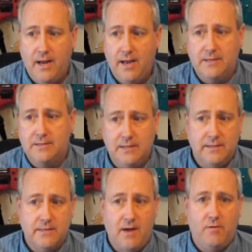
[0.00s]
I'd like to see
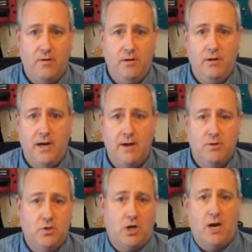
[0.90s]
it this afternoon, and I
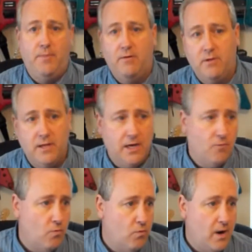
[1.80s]
would drop everything
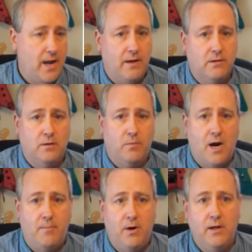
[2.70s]
and run out to the
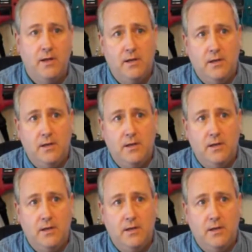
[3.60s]
property.